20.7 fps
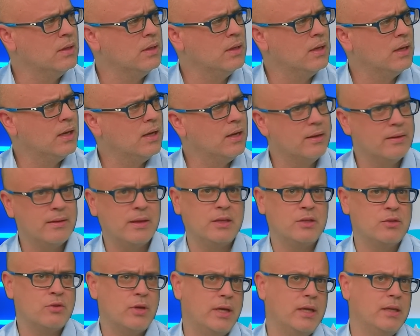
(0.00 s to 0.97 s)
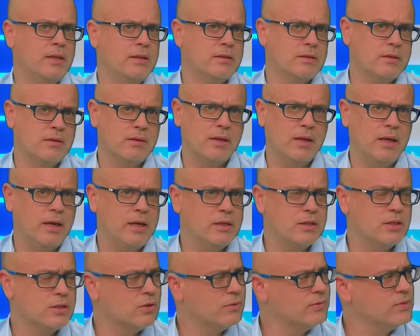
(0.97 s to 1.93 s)
They train till the
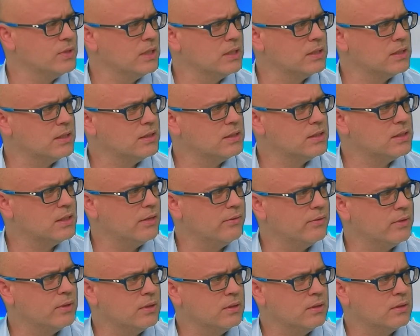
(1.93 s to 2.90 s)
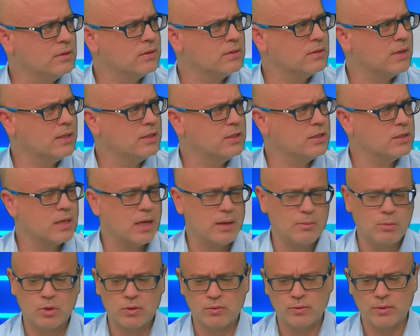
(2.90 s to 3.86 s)
ages of 6 and 7. They just
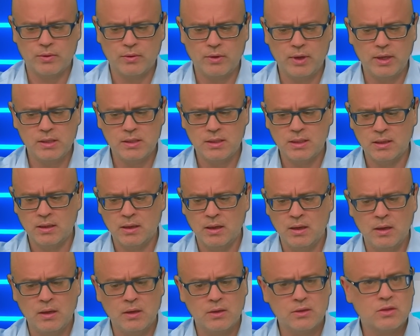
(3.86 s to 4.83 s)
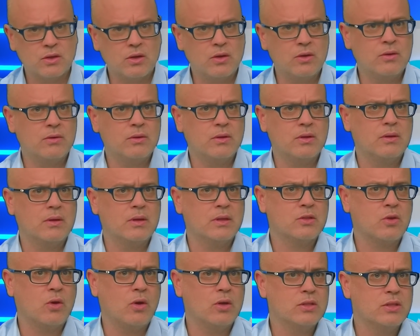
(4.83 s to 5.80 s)
come on with racing. So
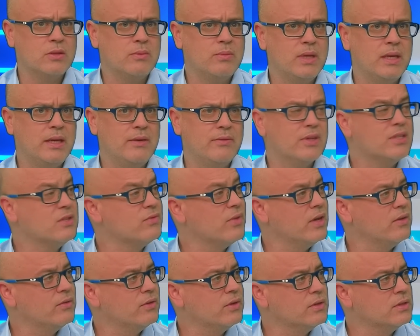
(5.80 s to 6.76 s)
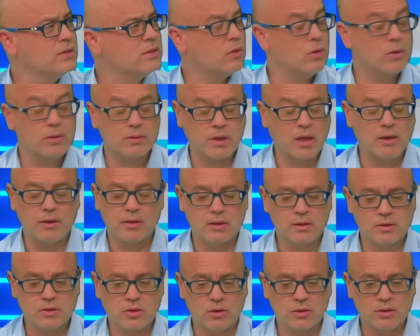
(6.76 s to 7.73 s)
it's hard to believe this it's
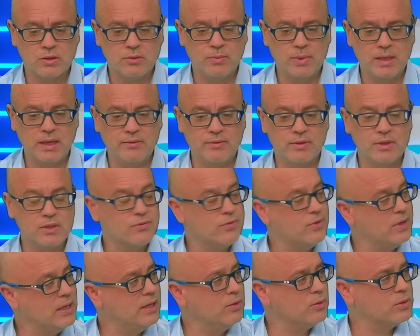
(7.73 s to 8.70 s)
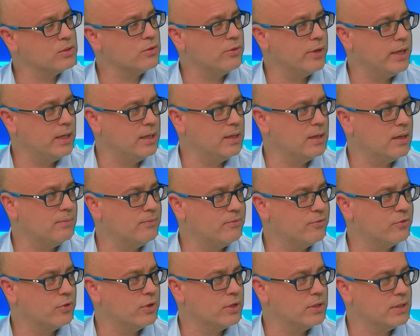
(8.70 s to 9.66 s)
hard to believe this filly was readied up
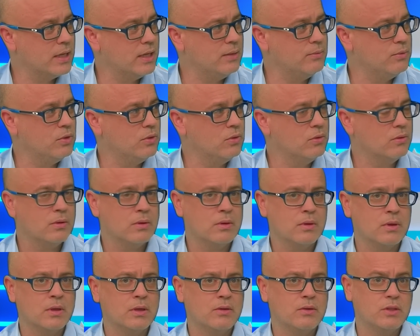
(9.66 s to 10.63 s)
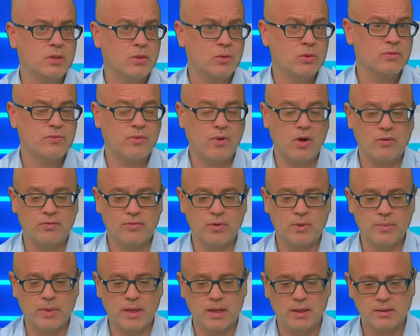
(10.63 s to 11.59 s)
for her debut. She was far
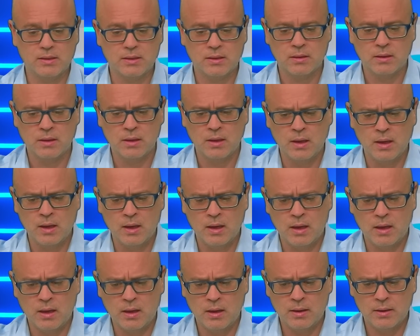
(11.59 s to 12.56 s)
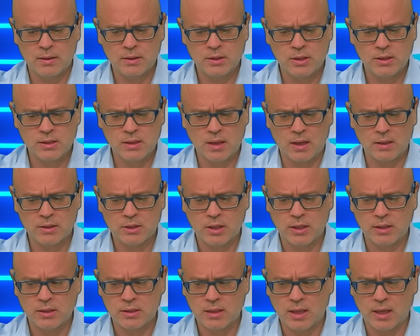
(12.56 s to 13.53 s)
from that. She's now
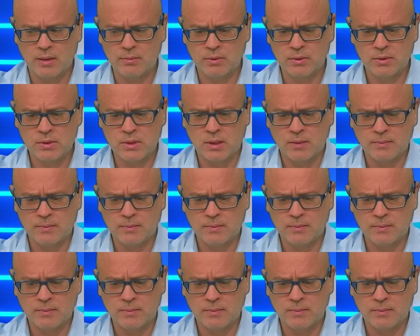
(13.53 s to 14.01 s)
changed stables.